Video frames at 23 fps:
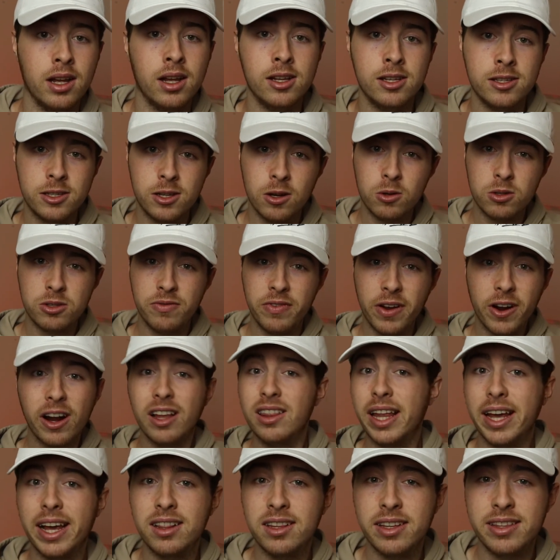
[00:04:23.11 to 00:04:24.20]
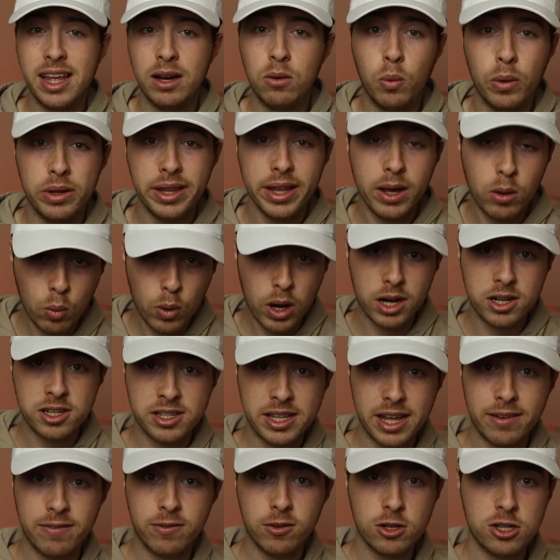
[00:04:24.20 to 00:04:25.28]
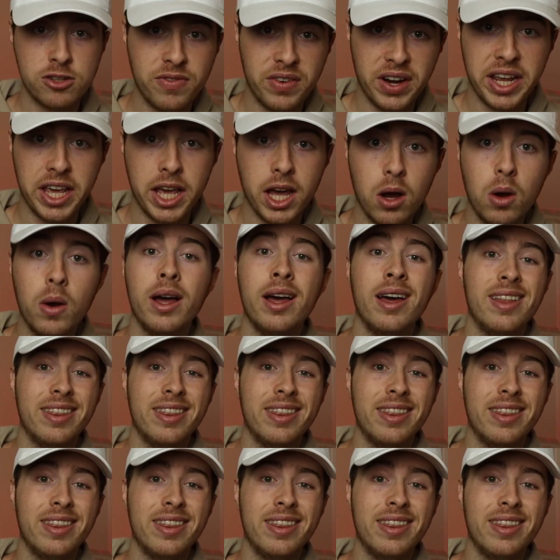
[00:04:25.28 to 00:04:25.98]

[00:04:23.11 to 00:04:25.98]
So it's very likely that when they watch that first video,